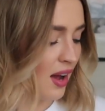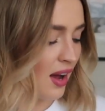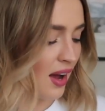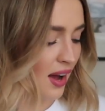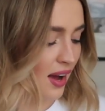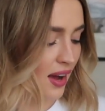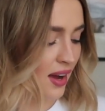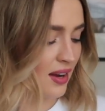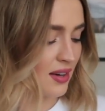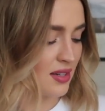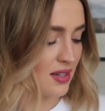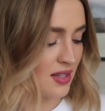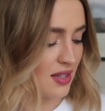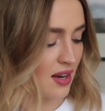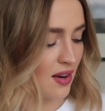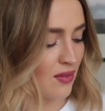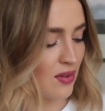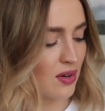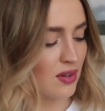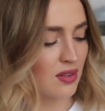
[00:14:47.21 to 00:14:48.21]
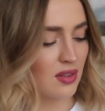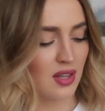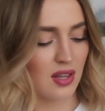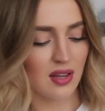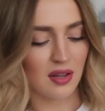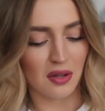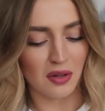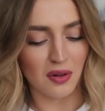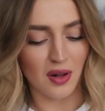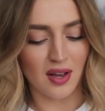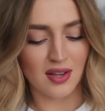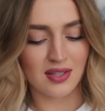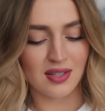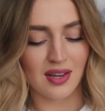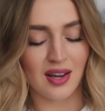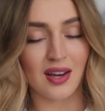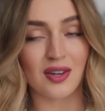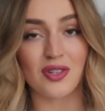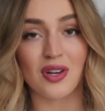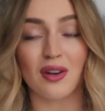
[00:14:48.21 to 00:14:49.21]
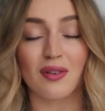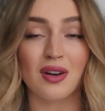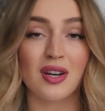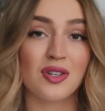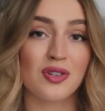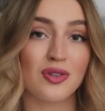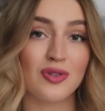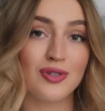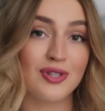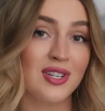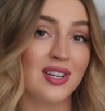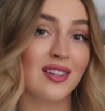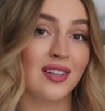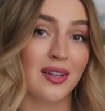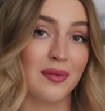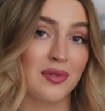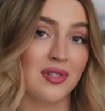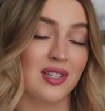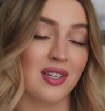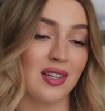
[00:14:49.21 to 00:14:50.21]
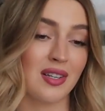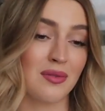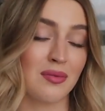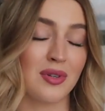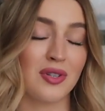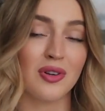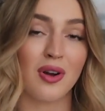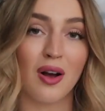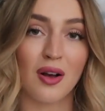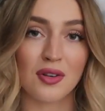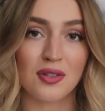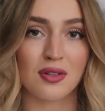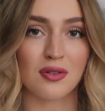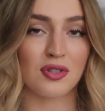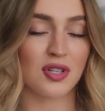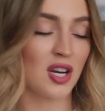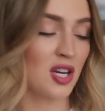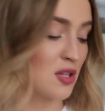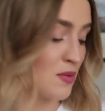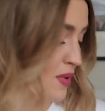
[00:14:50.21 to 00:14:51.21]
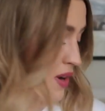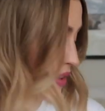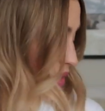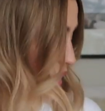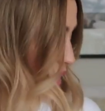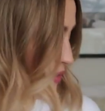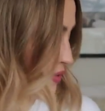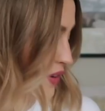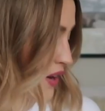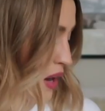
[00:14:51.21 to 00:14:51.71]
I discovered the Glossier Generation G lipsticks, which also changed my life.